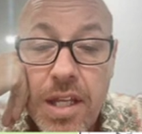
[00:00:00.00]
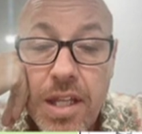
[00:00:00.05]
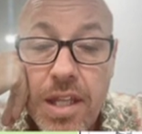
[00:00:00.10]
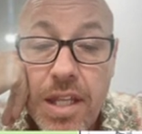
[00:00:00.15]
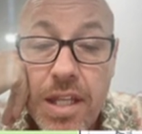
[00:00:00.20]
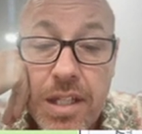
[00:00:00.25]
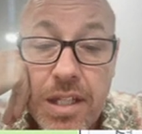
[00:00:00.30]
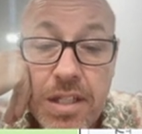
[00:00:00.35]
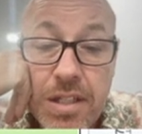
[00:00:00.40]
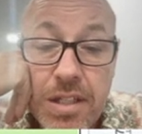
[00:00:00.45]

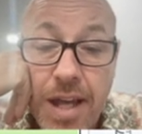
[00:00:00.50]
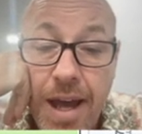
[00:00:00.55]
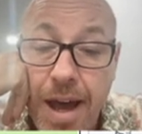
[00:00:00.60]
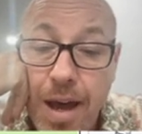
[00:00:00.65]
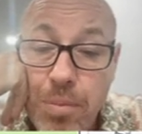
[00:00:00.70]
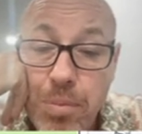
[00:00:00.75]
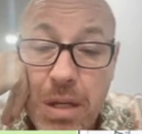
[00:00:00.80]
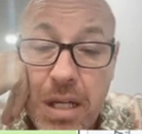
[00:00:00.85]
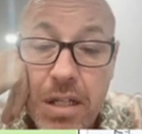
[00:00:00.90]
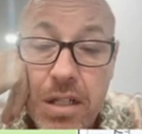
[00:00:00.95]
Then the
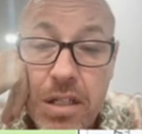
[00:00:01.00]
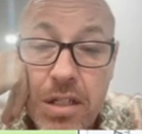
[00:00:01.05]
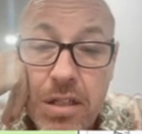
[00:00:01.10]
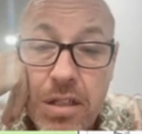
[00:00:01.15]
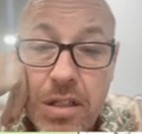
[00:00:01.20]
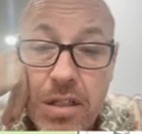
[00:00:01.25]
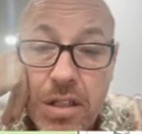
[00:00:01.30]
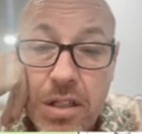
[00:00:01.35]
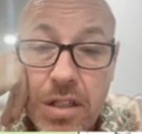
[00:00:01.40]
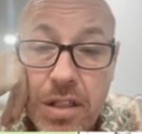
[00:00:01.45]
topic,
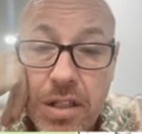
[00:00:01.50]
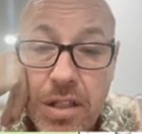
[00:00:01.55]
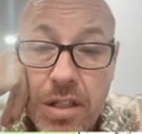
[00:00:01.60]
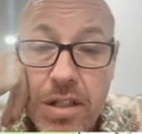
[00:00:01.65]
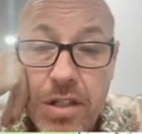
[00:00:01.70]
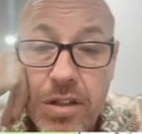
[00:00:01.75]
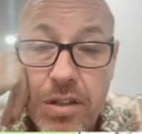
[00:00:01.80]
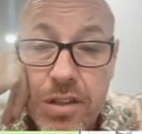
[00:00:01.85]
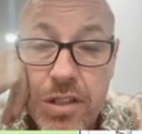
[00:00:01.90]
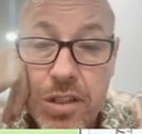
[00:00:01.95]

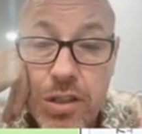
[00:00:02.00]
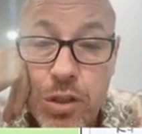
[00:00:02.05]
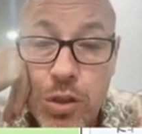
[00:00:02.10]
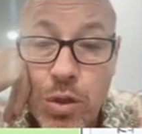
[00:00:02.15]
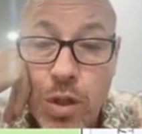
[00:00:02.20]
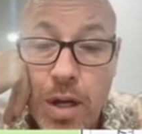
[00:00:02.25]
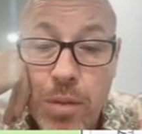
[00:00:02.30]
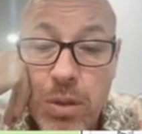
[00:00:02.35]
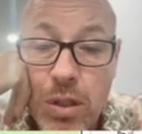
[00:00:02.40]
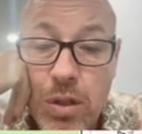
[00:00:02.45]
there's this
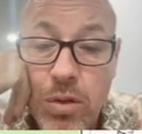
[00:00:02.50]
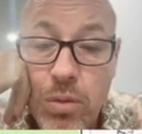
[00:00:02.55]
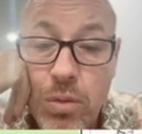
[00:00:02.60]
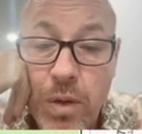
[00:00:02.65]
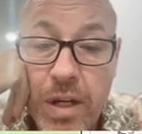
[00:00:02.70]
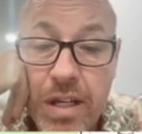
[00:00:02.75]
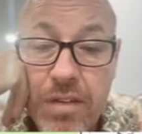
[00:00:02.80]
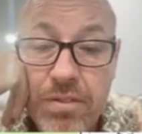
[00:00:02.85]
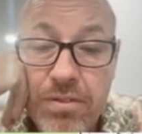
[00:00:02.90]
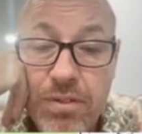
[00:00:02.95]
tropical
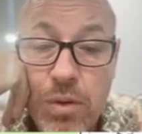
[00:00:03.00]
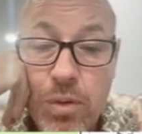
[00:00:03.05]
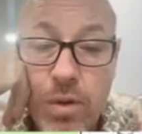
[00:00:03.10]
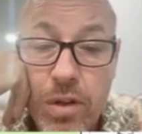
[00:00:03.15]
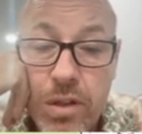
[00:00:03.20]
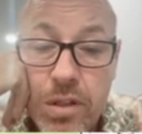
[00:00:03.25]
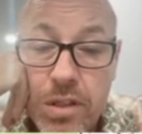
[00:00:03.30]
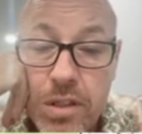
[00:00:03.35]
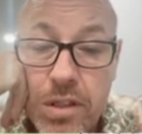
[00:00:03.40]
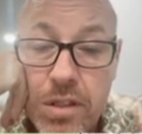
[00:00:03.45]

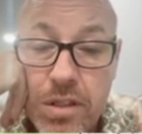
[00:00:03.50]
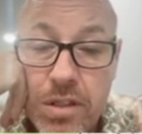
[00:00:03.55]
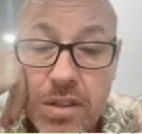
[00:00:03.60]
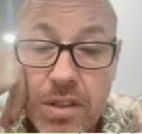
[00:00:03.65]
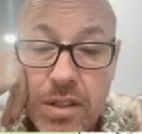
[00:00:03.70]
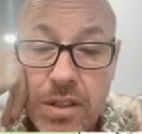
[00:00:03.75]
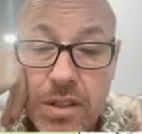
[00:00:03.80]
rainforest.